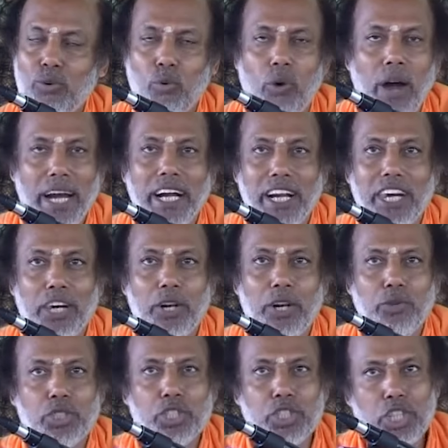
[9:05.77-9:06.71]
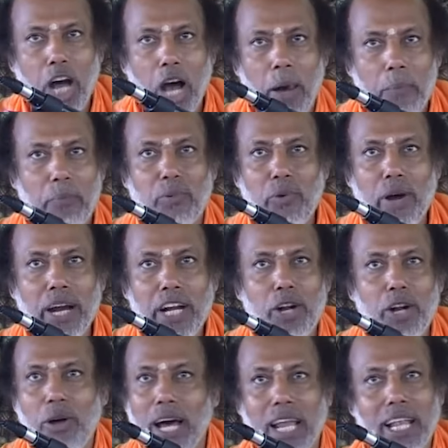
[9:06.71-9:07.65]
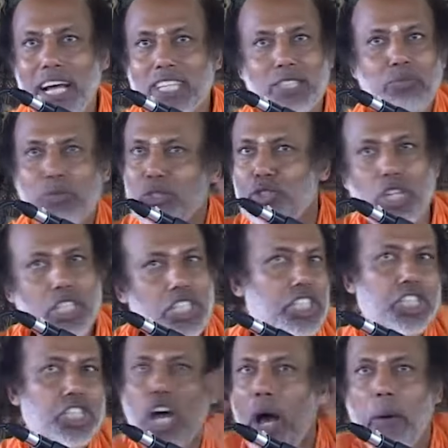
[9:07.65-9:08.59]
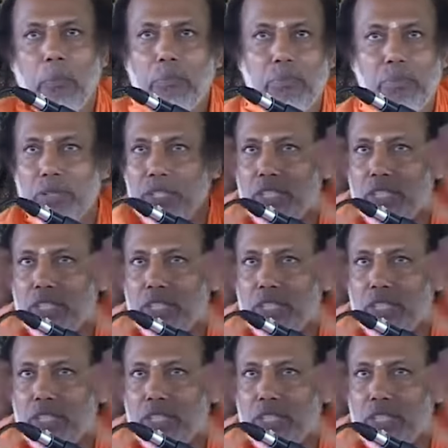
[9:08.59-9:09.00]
Why didn't you stop? Why didn't you ask me to just stop?